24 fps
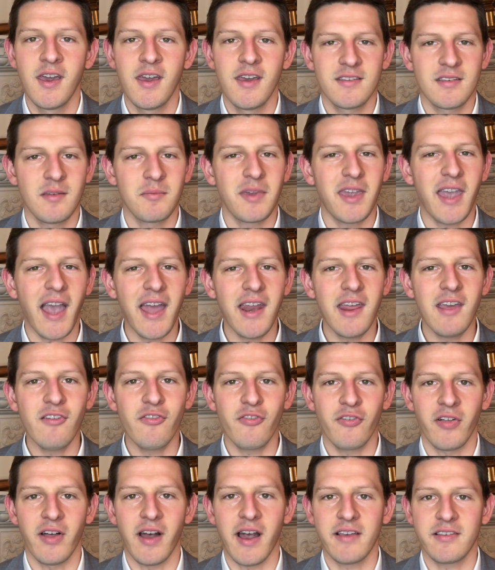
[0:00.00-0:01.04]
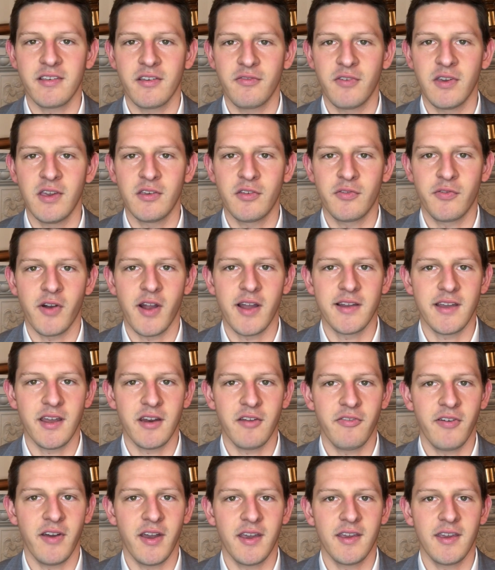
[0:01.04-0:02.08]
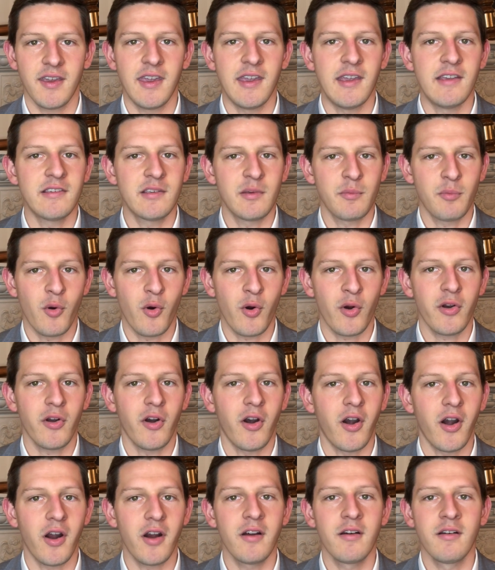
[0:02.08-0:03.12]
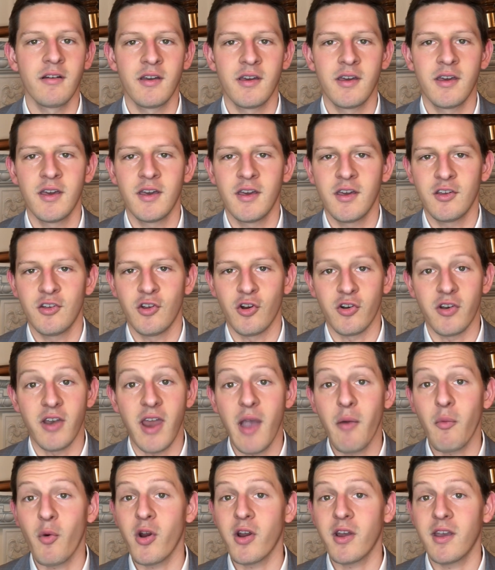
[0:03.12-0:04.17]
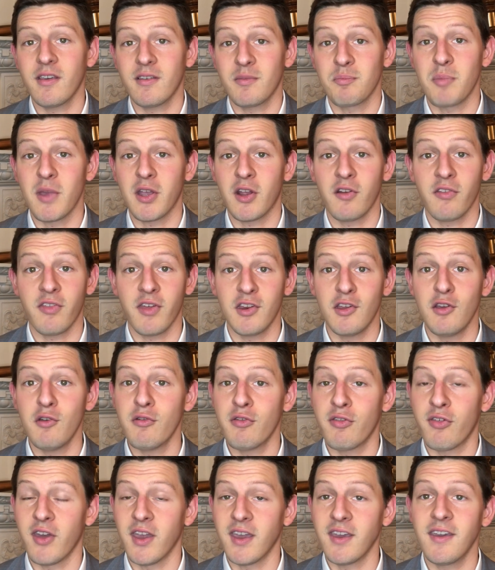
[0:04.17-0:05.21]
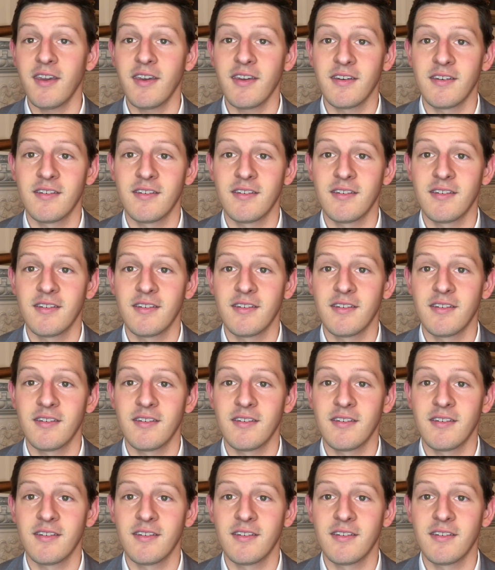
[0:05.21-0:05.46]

Some guiding philosophies for identifying key support are, your network is bigger than you think,